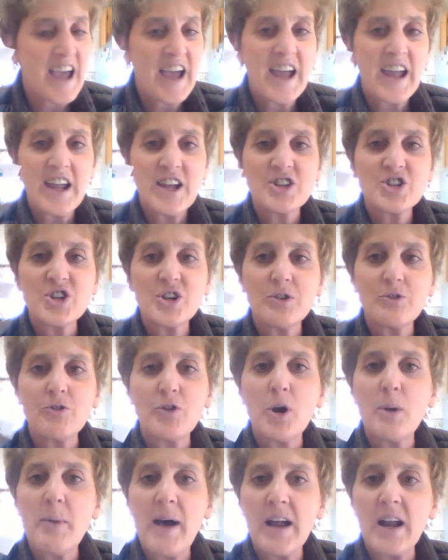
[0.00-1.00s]
is good
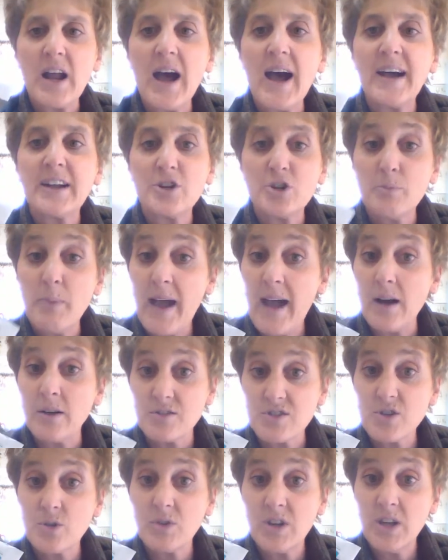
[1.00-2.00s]
for about 100
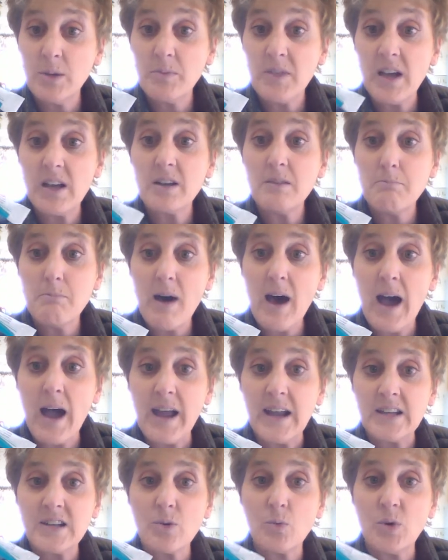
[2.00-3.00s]
pounds. So keep that in
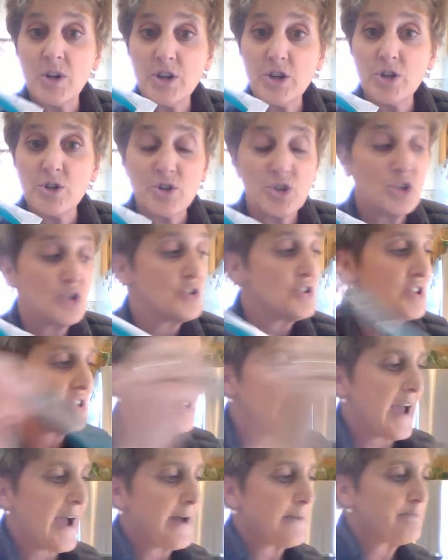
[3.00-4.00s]
mind when you're using
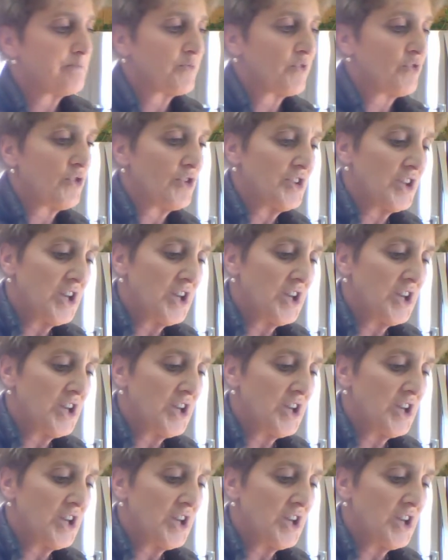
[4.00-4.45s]
that for the